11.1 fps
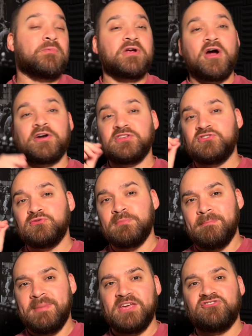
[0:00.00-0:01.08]
Now, regarding to
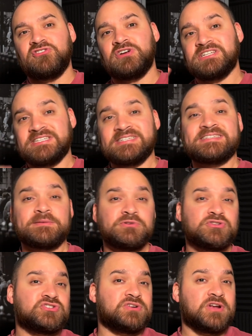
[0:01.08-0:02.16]
major
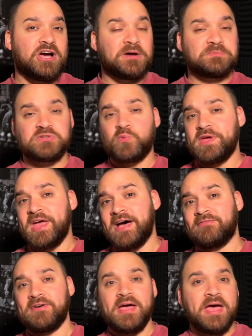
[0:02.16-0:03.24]
distribution hubs, we
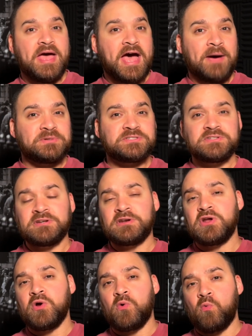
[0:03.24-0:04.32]
have Amazon,
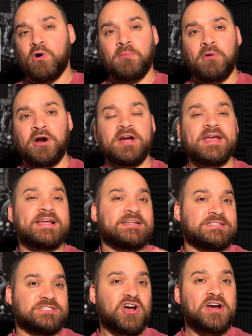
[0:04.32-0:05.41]
Walmart,
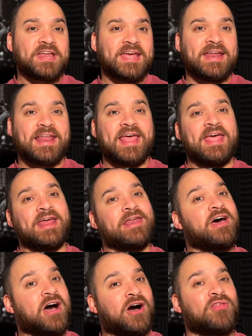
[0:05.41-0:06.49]
Target,
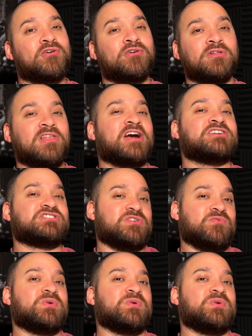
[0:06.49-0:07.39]
and other large